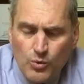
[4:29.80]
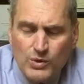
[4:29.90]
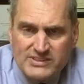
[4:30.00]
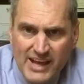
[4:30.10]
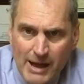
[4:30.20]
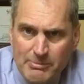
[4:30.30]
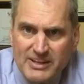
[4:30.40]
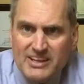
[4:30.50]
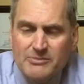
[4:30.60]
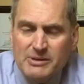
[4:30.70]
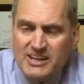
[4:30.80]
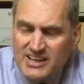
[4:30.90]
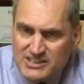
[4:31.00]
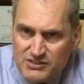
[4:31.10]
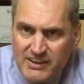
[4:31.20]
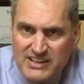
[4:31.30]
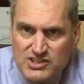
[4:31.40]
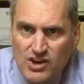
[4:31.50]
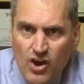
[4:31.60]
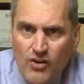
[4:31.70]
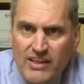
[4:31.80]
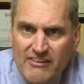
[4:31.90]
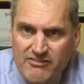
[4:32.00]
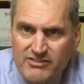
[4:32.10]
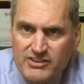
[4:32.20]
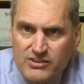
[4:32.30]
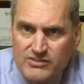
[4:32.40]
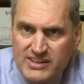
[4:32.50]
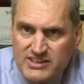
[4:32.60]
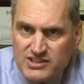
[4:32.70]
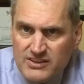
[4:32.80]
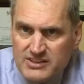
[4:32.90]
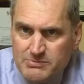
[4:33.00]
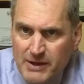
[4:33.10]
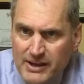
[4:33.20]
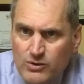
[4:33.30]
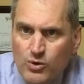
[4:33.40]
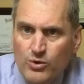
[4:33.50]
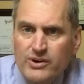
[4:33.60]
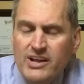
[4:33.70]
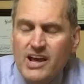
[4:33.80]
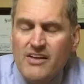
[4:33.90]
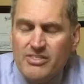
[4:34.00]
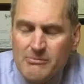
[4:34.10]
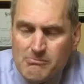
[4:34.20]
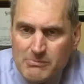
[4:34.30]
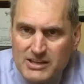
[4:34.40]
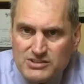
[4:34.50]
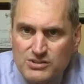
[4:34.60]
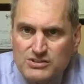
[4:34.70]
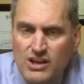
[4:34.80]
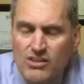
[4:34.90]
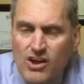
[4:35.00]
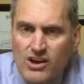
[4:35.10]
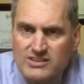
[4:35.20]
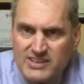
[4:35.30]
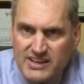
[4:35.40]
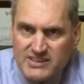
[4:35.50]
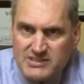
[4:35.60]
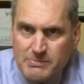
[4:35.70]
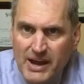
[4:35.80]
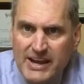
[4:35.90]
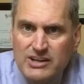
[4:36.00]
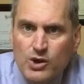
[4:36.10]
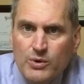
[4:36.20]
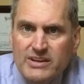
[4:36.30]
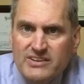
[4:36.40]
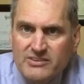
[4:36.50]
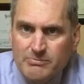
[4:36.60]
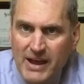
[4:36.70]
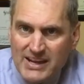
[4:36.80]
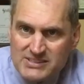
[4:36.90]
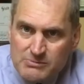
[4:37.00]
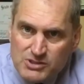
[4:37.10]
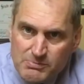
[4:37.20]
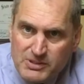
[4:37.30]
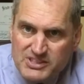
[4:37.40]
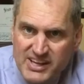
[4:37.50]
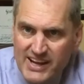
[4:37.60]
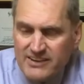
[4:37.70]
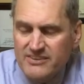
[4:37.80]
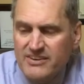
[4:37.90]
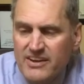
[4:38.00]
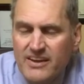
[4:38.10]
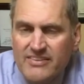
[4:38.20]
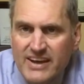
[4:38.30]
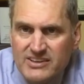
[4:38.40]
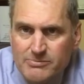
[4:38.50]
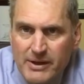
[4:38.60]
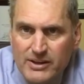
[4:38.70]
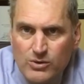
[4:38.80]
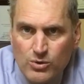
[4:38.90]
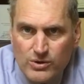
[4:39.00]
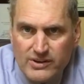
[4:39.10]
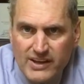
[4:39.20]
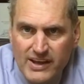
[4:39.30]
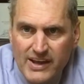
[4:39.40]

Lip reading: What's happening is because you've got all that physical tension on the spinal cord, the muscles alongside the spine go into spasm to protect that spinal cord.